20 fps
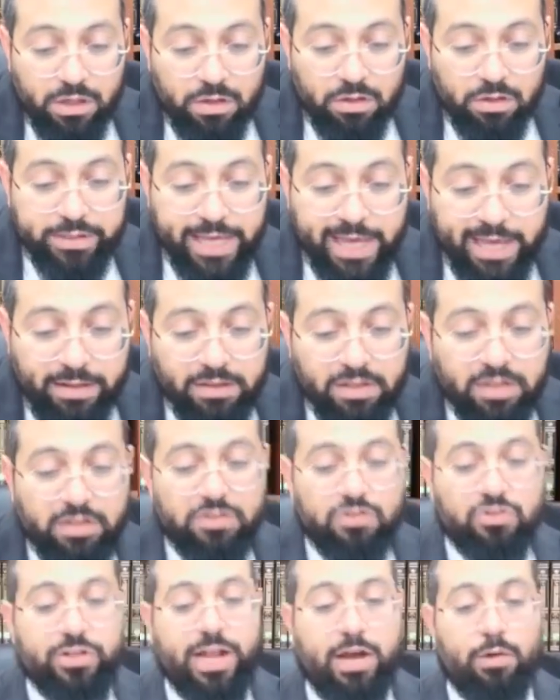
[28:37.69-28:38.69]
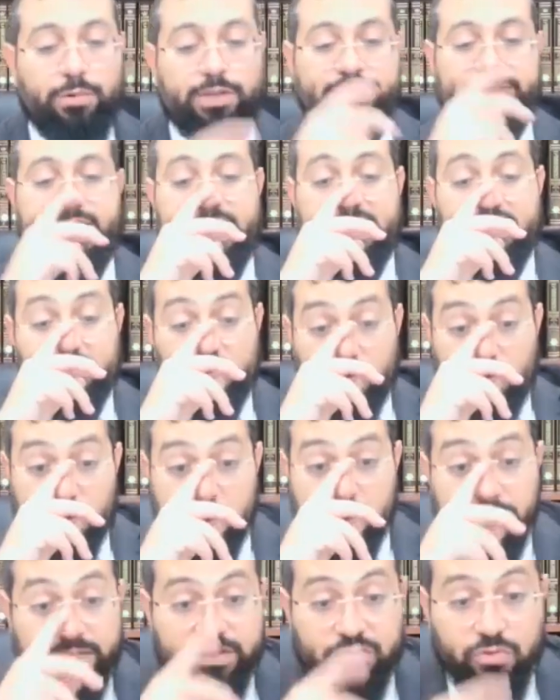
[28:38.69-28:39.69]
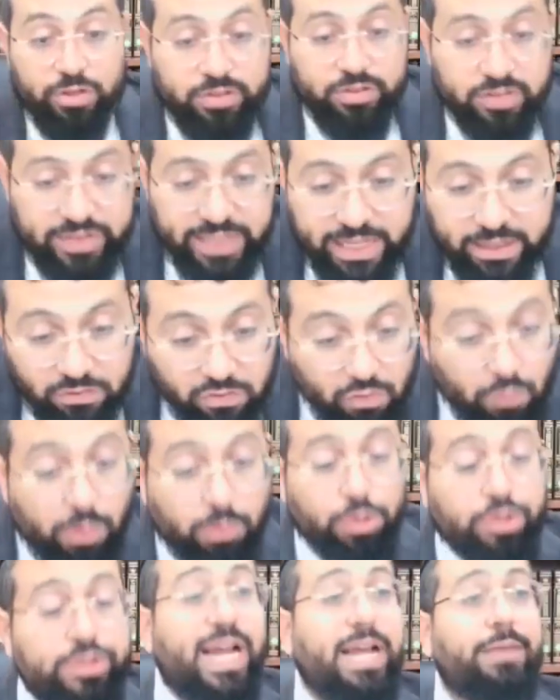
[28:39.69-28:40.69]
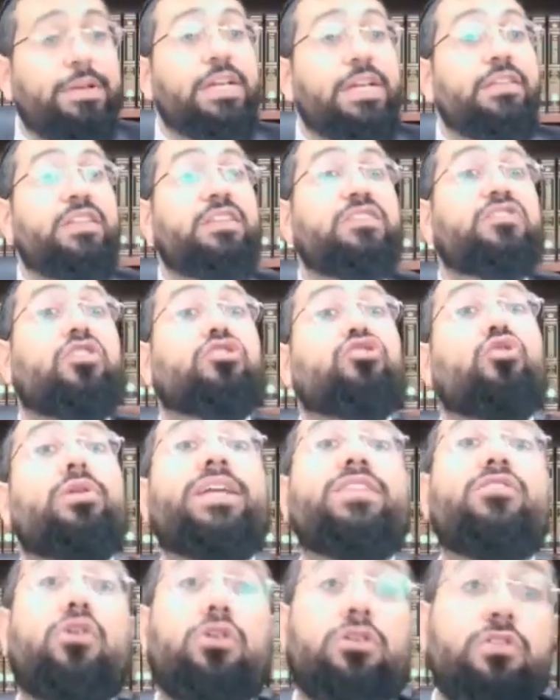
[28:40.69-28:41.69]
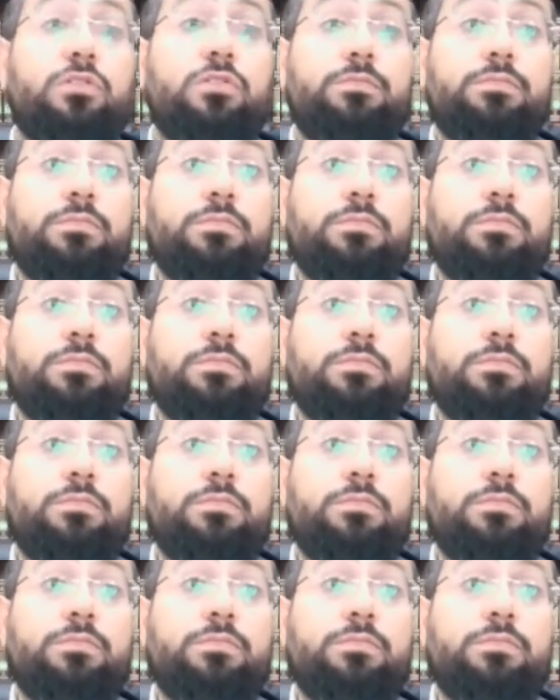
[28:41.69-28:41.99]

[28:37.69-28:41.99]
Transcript: Okay, so now one second. So the Gemara is going to say So one more time. These are toladot.